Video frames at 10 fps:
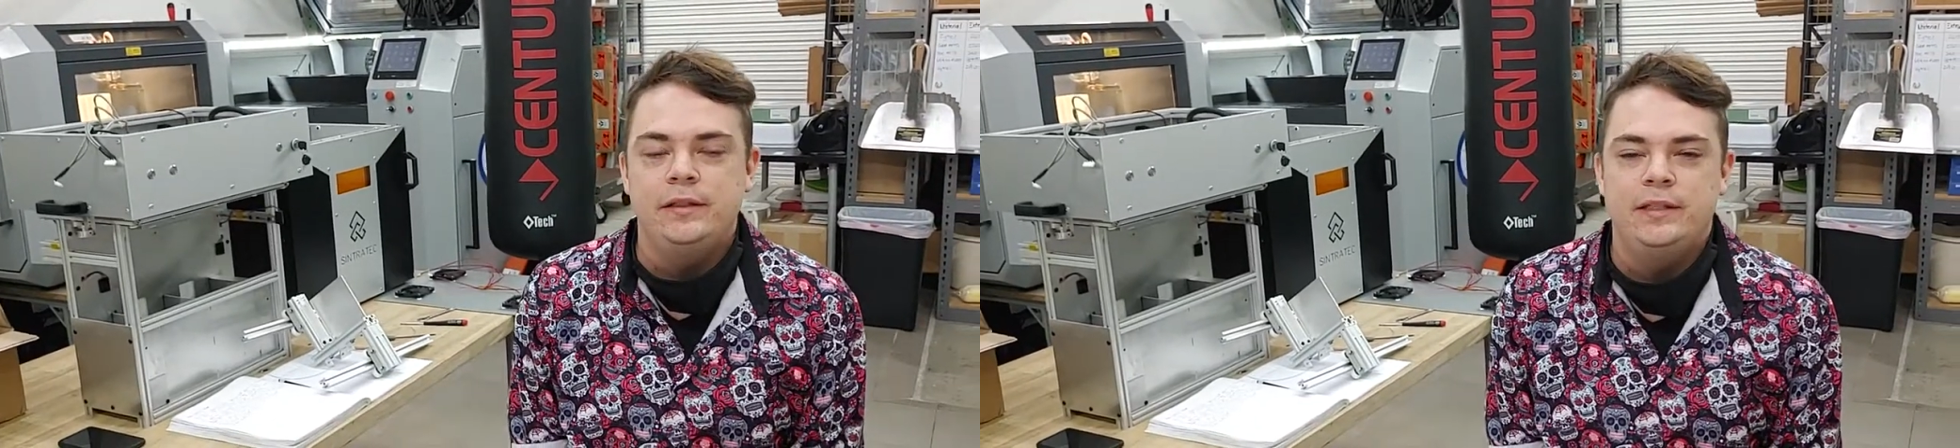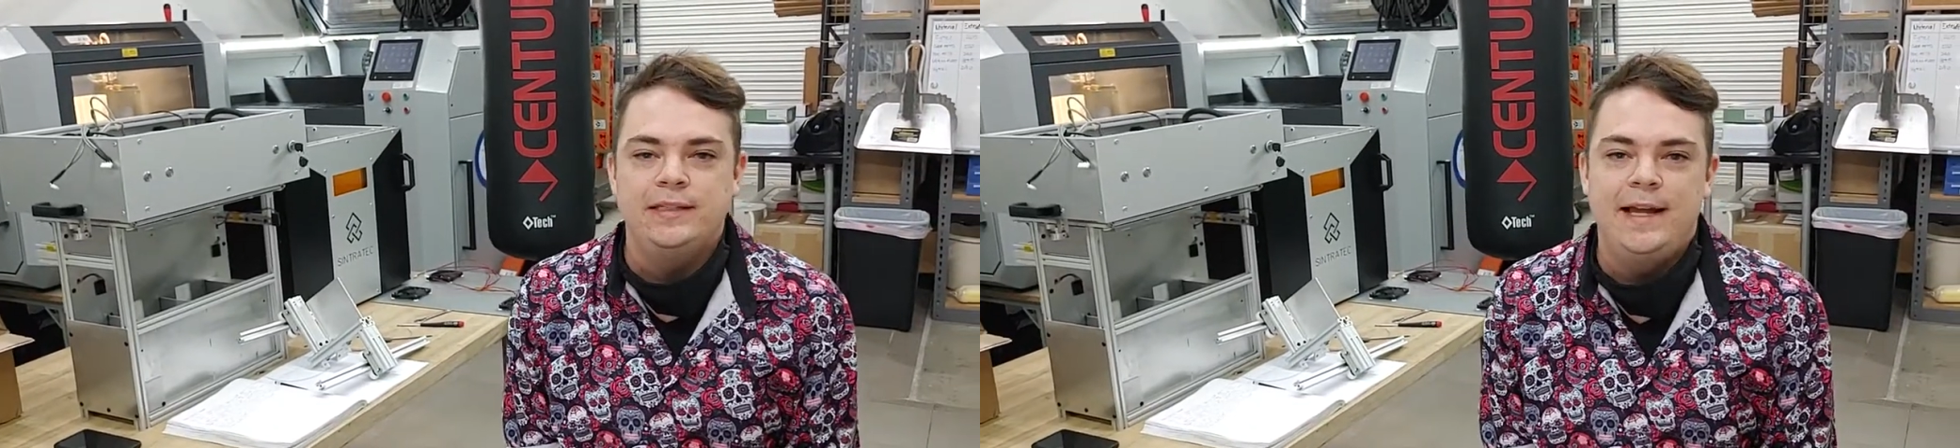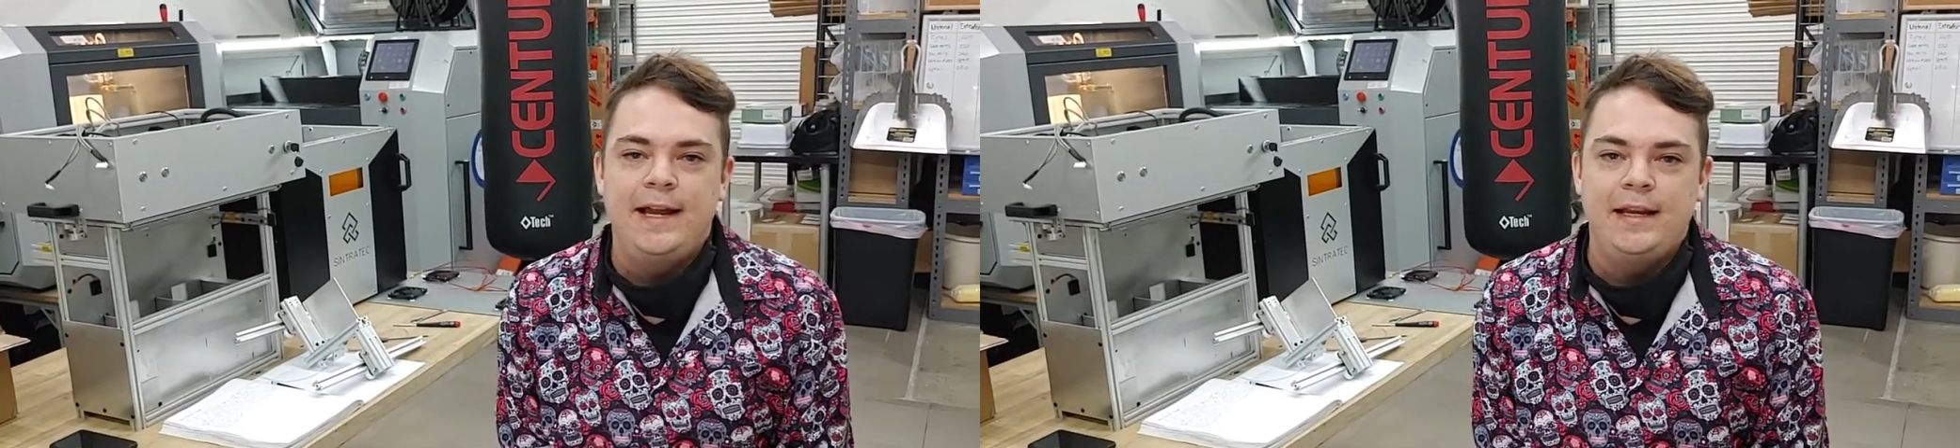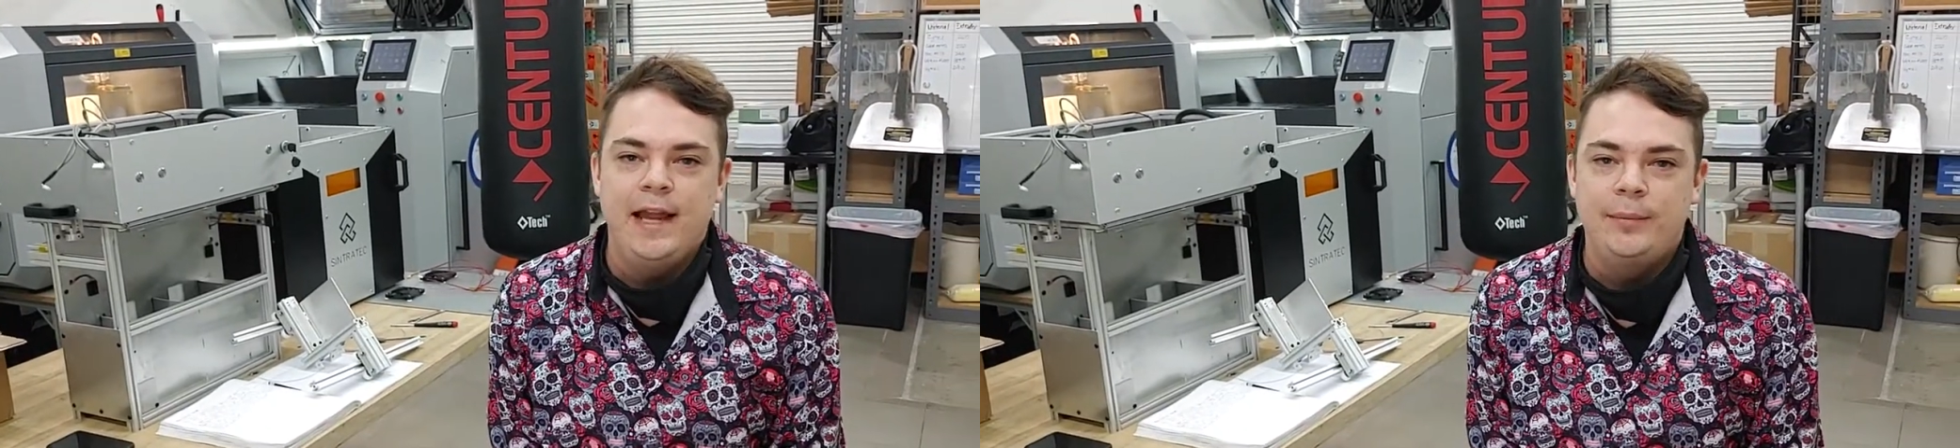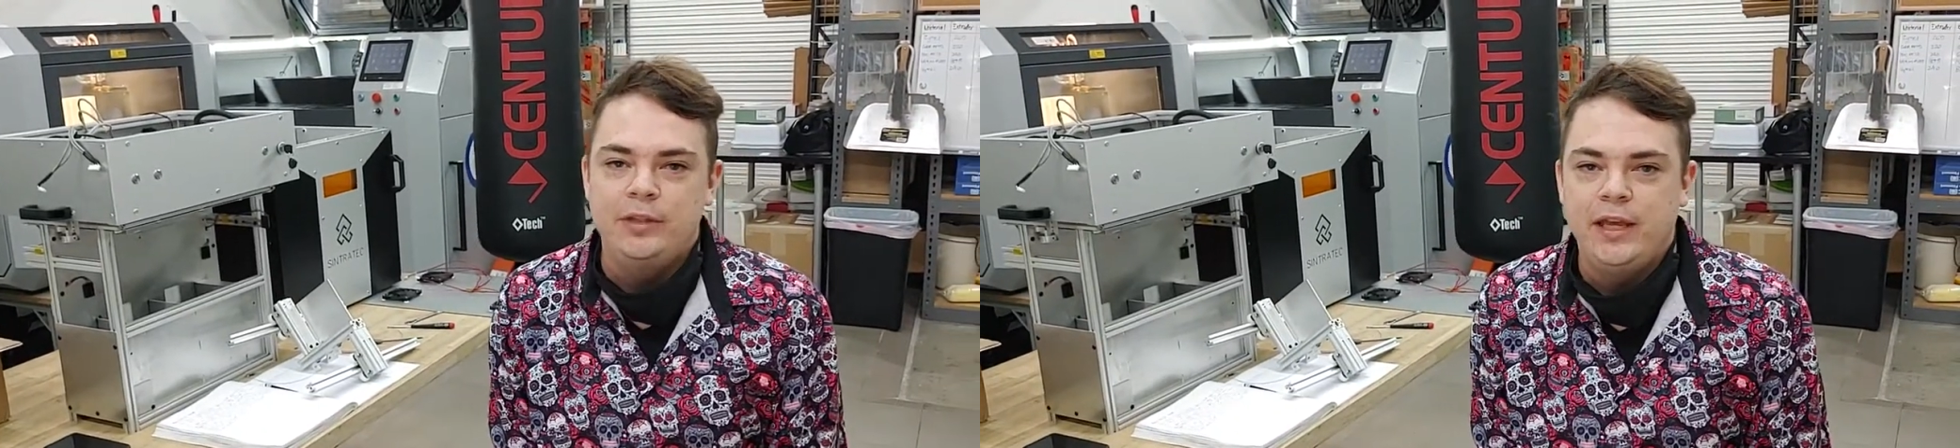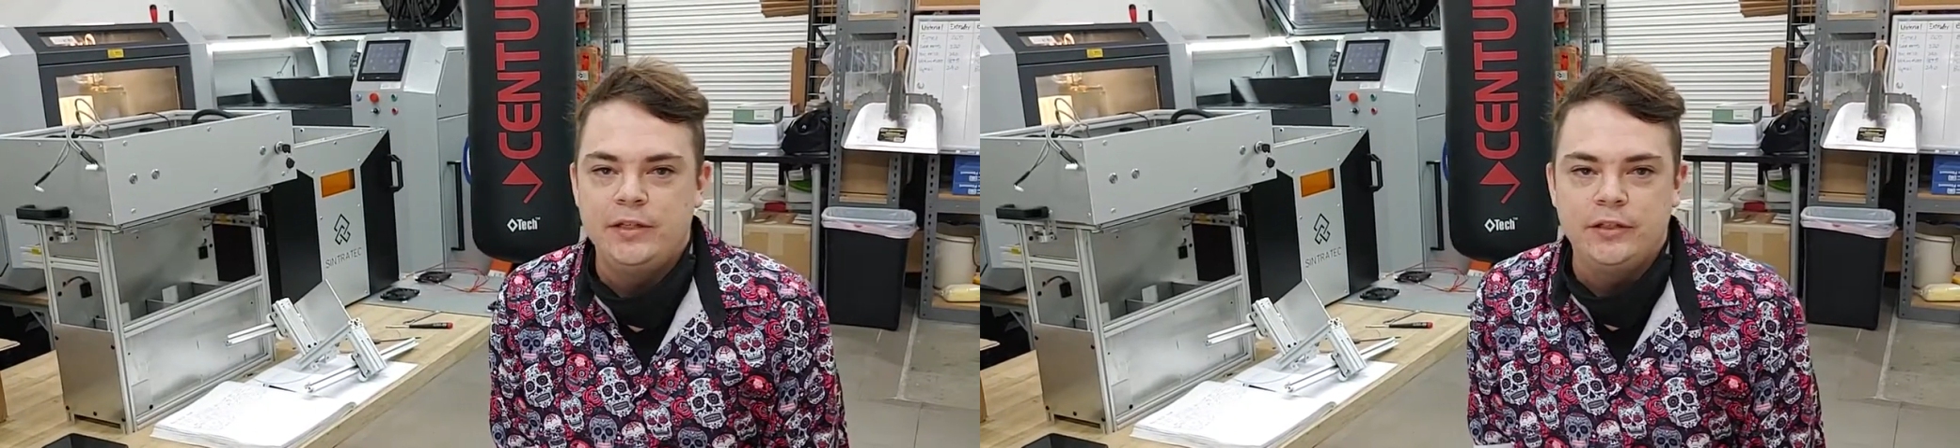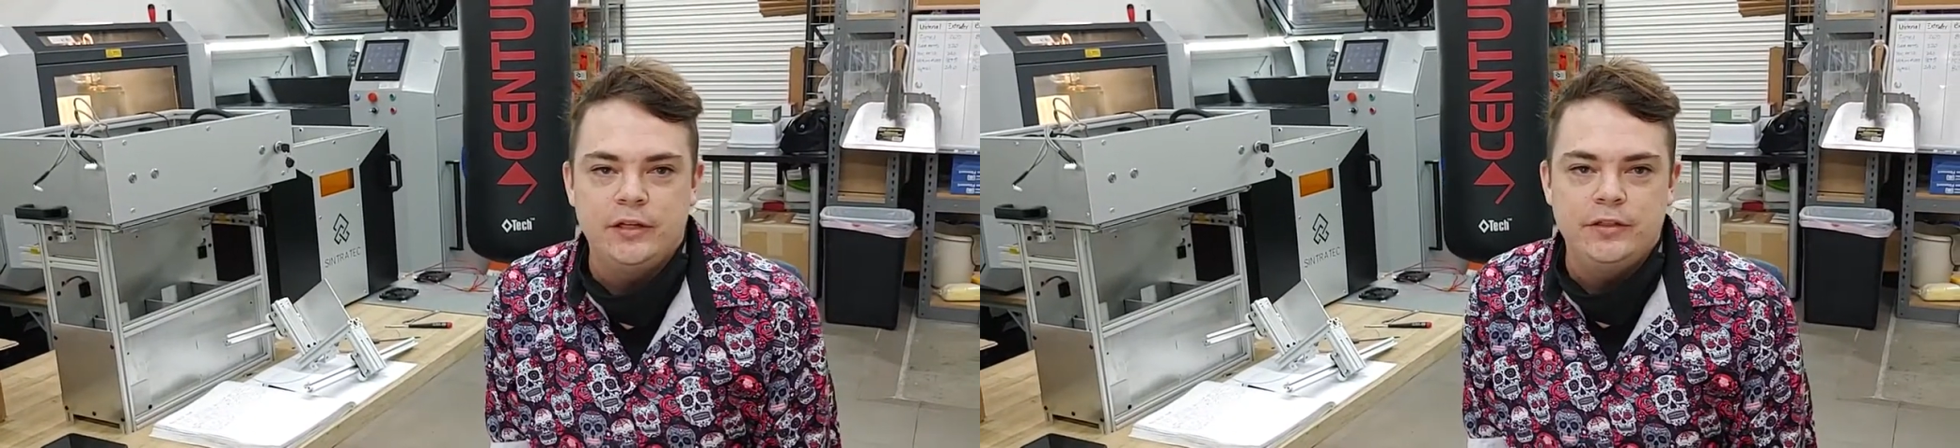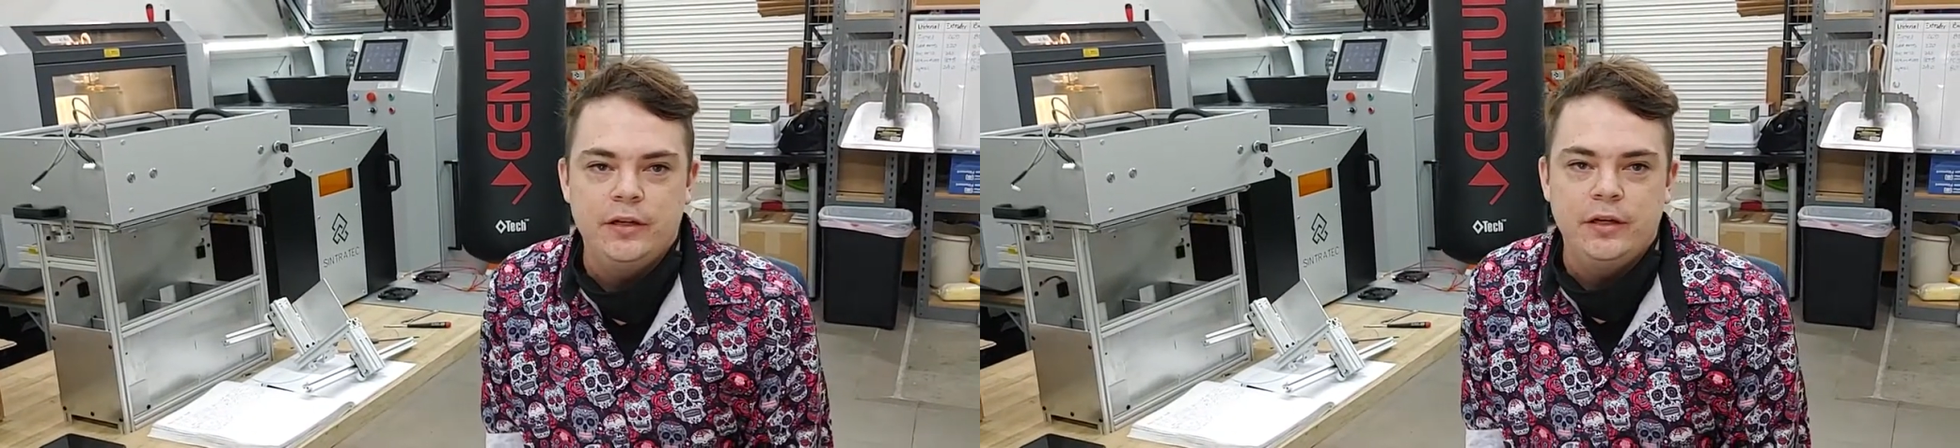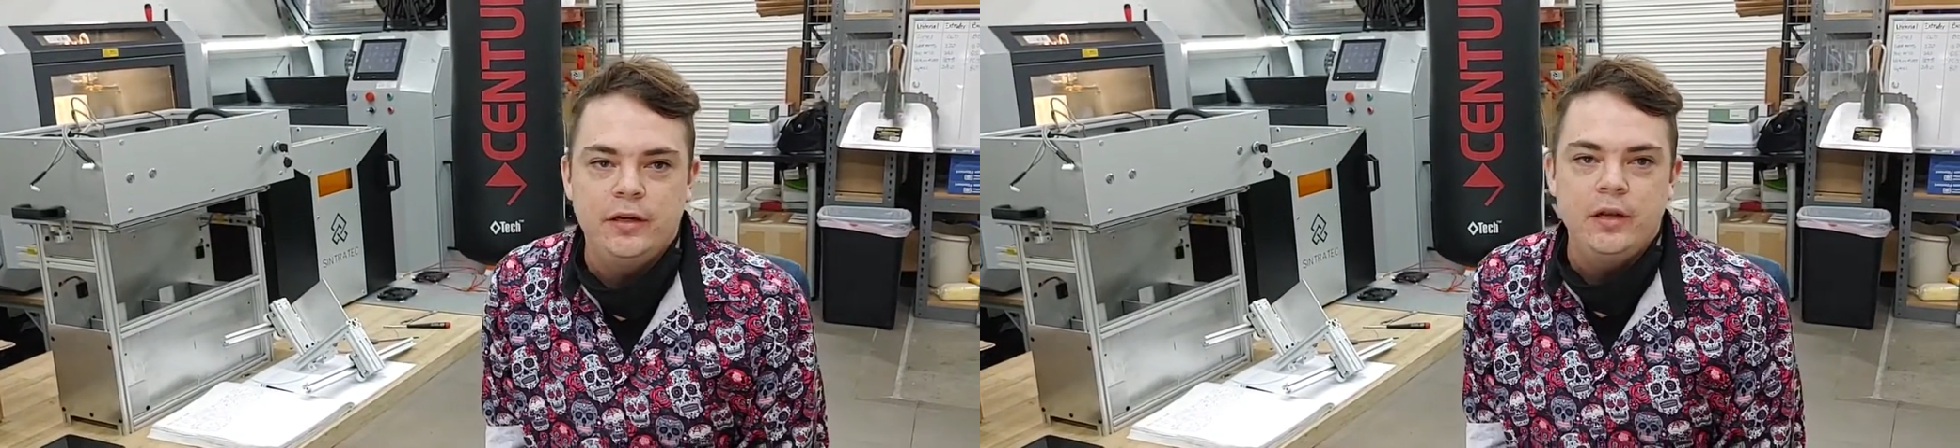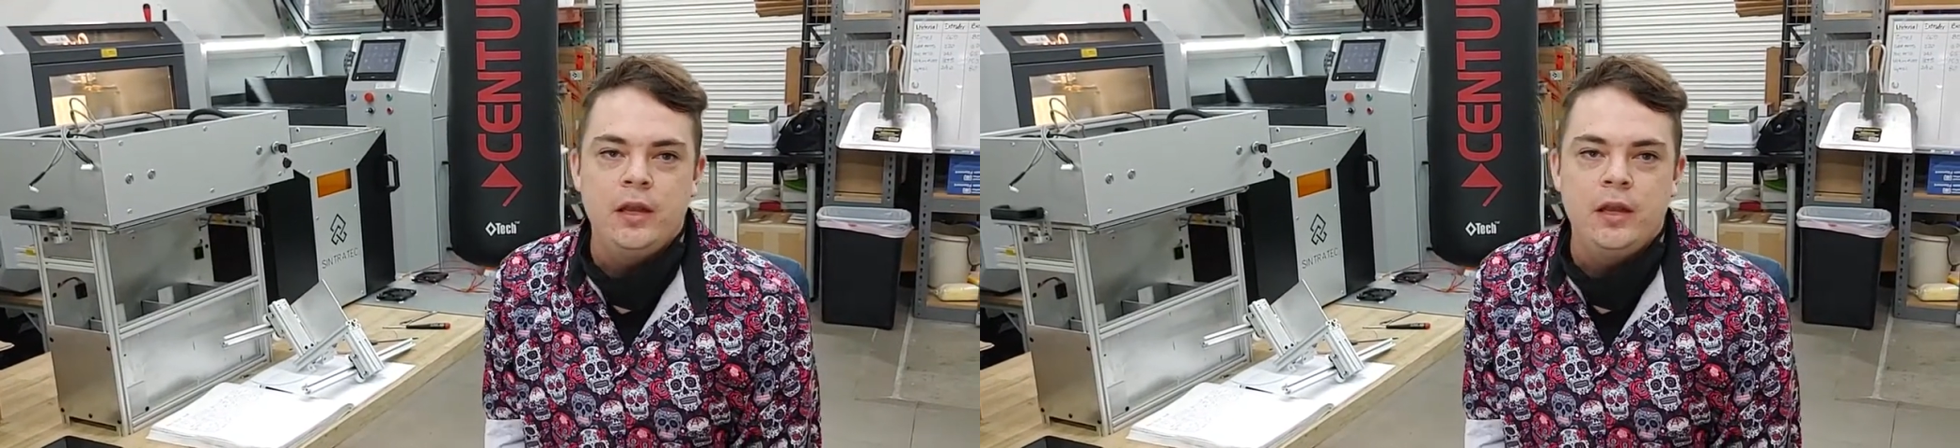design and application engineer.